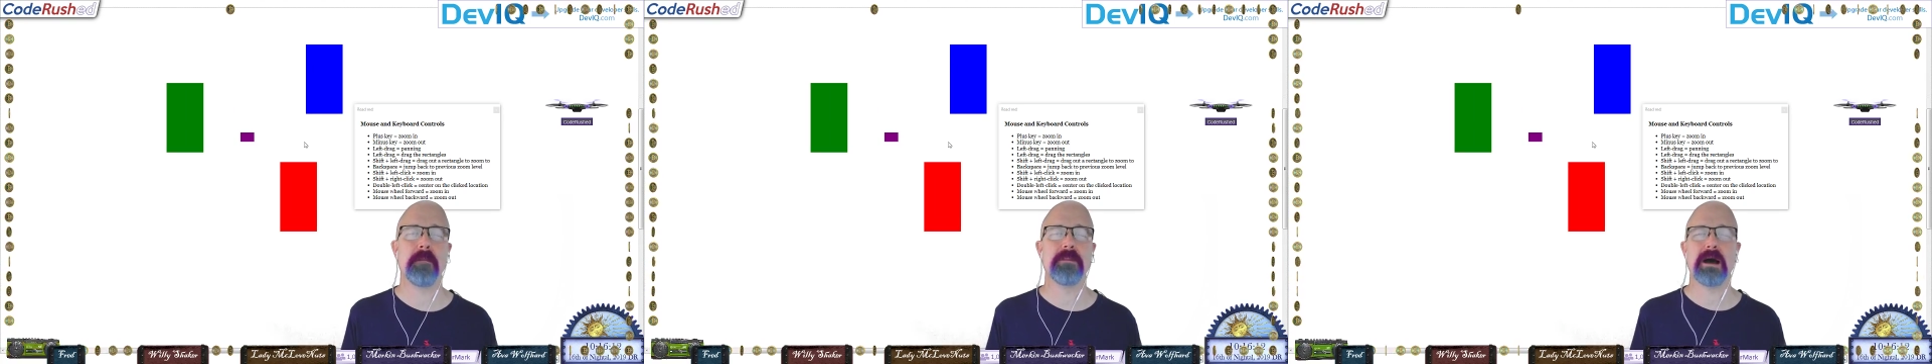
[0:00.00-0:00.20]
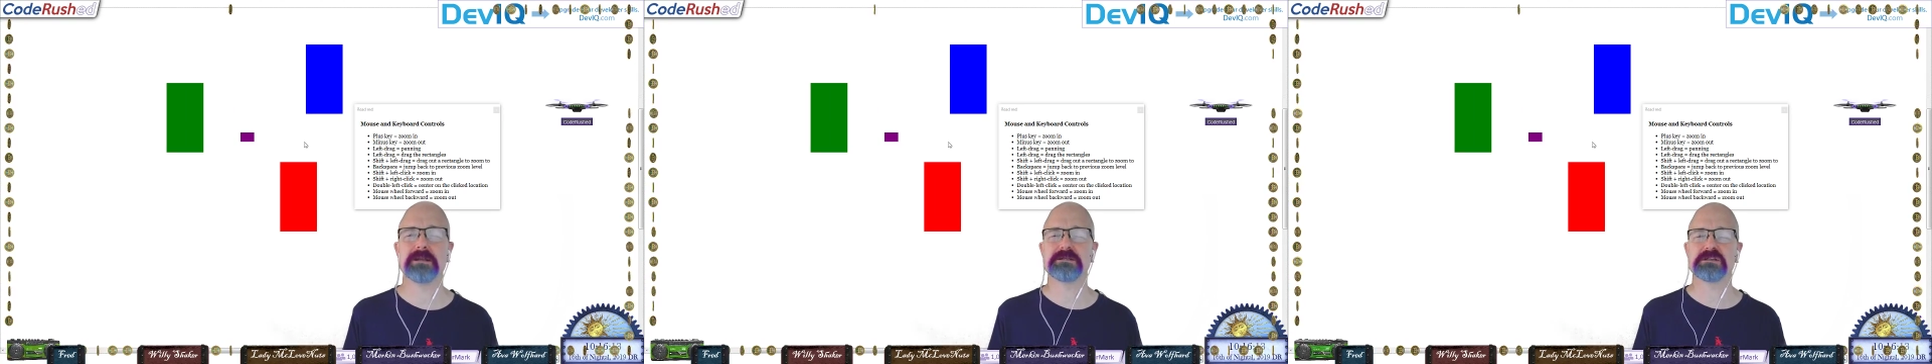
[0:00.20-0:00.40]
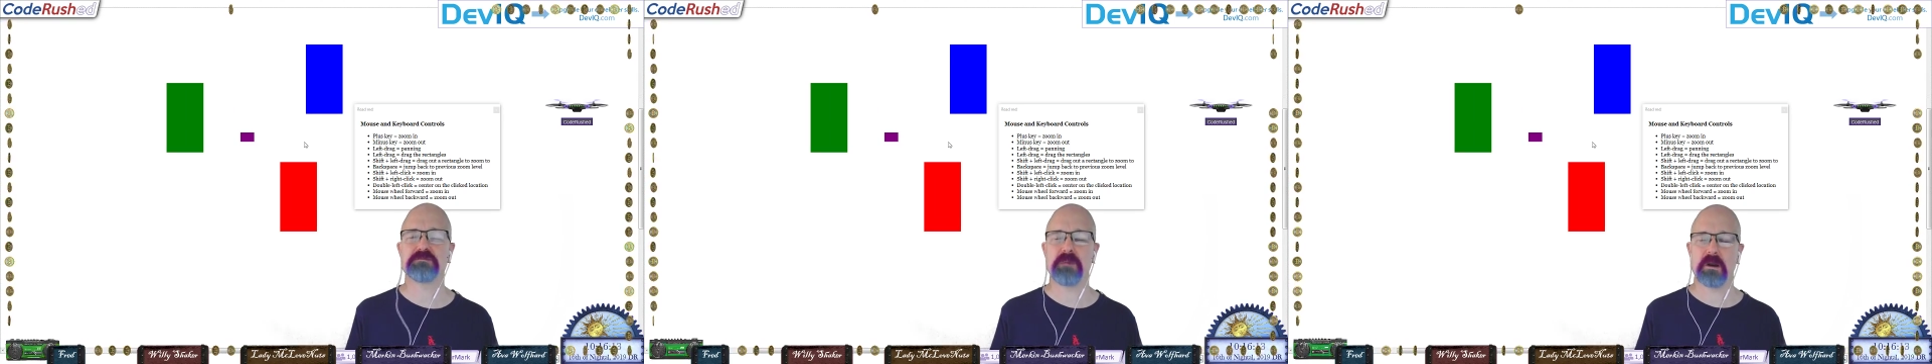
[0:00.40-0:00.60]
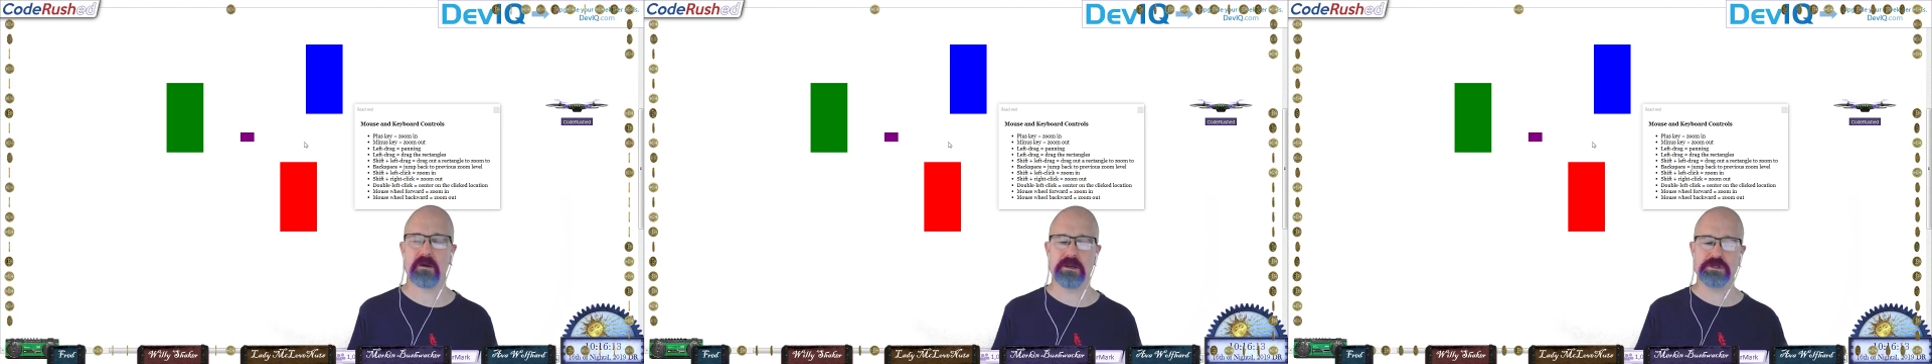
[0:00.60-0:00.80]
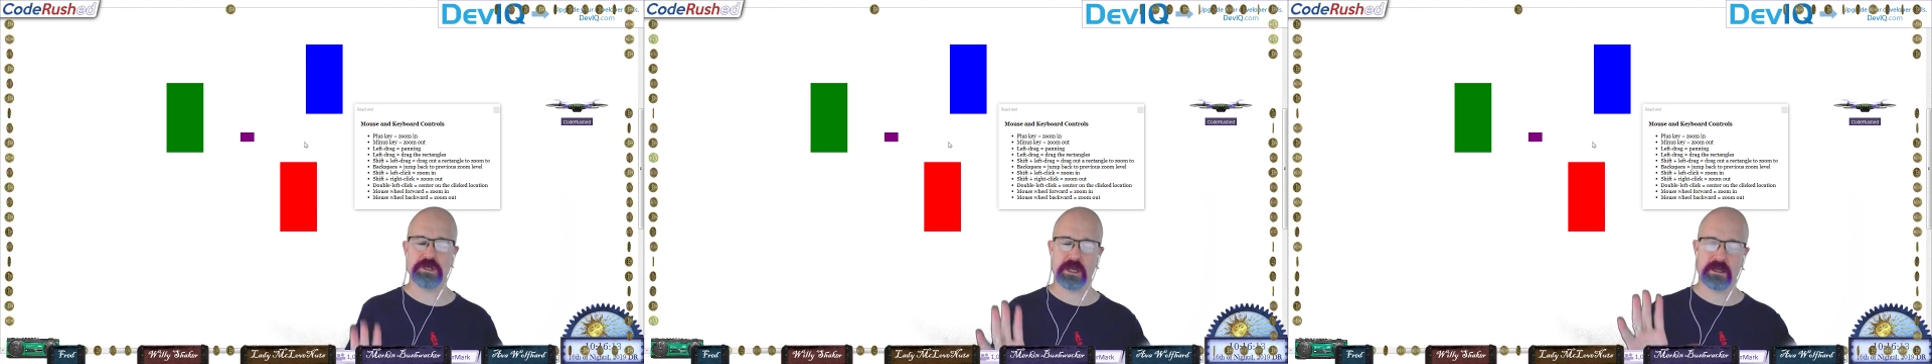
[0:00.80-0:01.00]
not
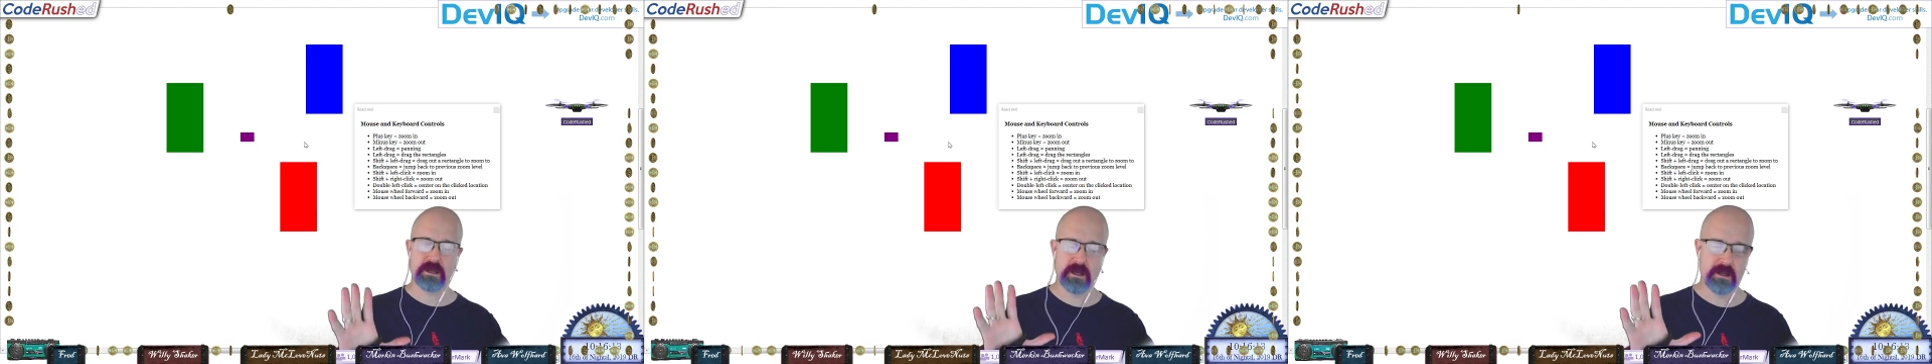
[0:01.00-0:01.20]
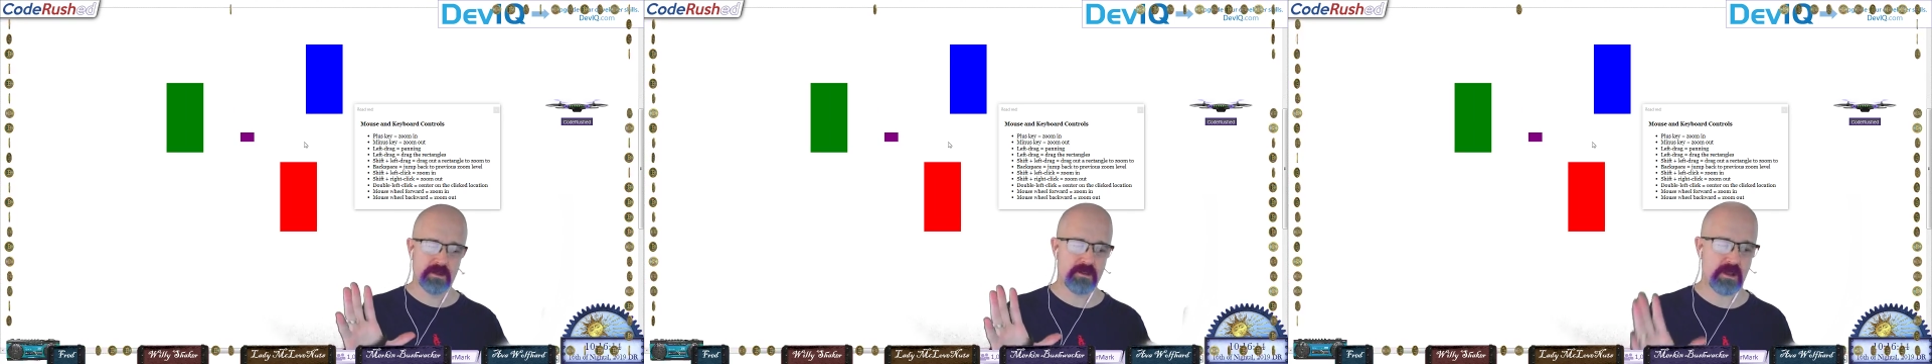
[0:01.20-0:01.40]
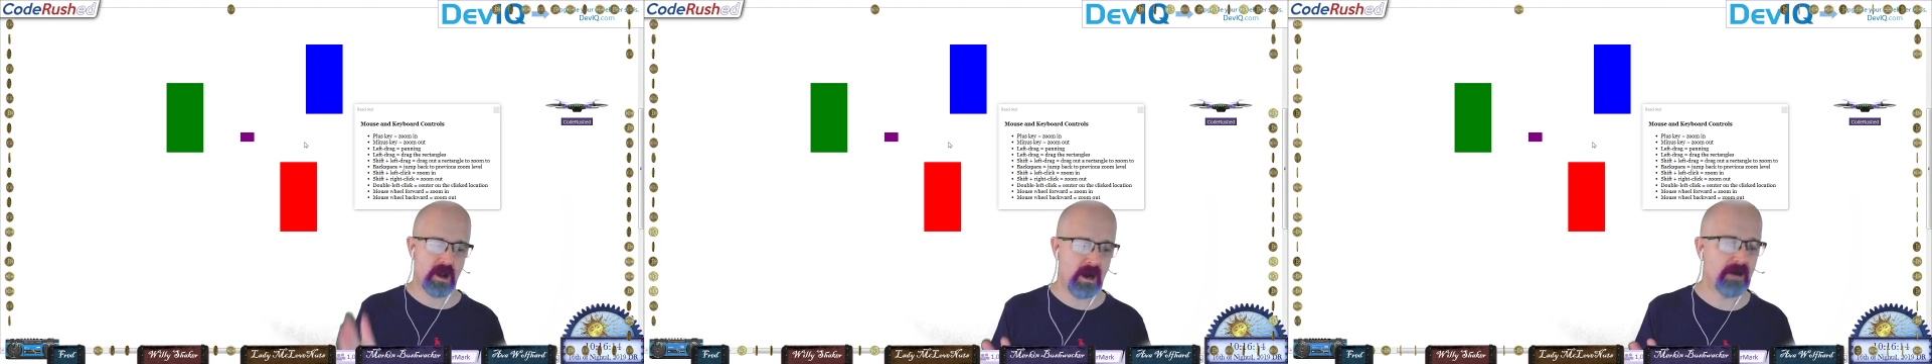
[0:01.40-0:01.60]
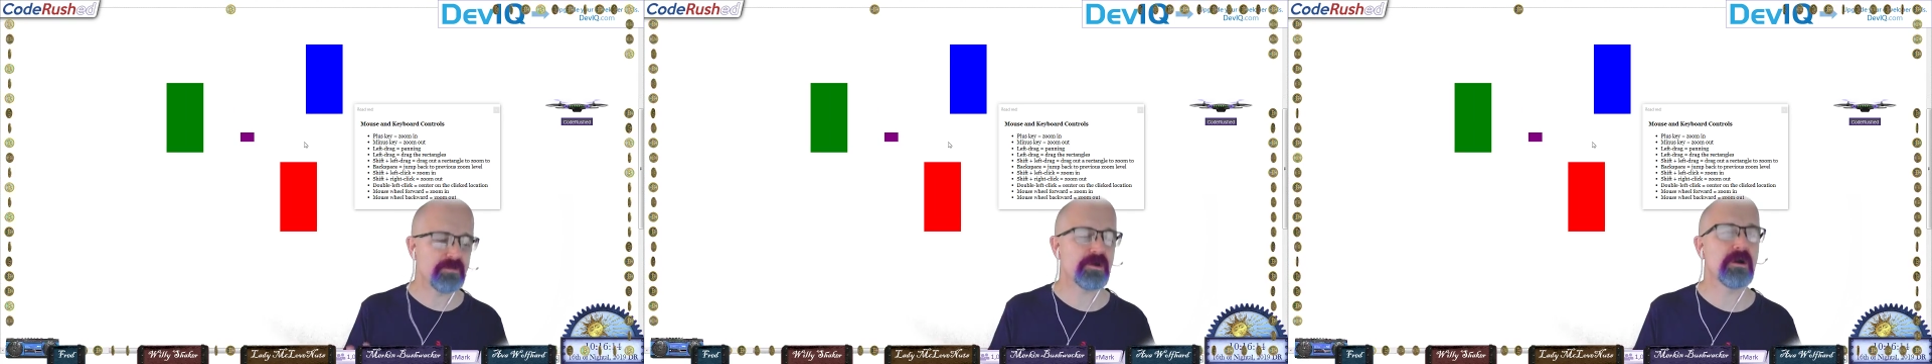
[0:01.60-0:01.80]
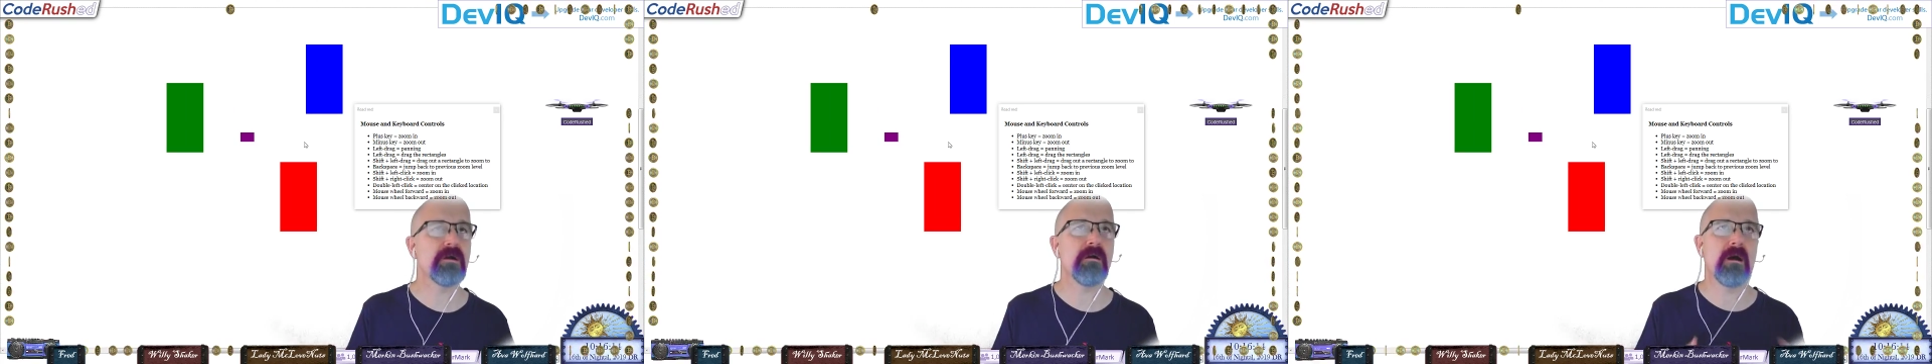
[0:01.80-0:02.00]
disparaging the
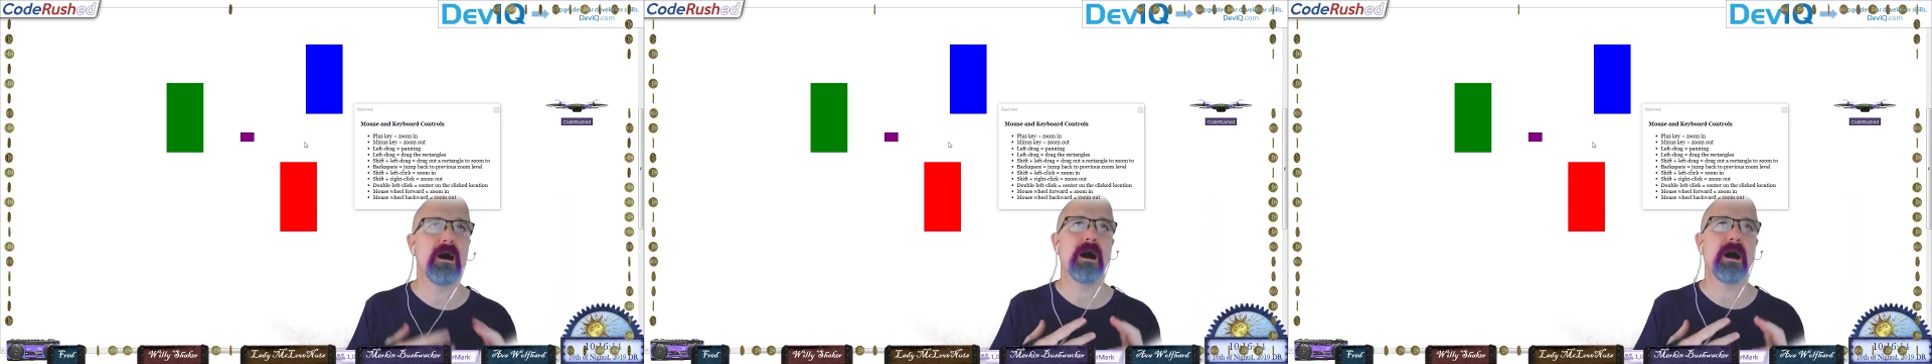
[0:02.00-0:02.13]
author. I'm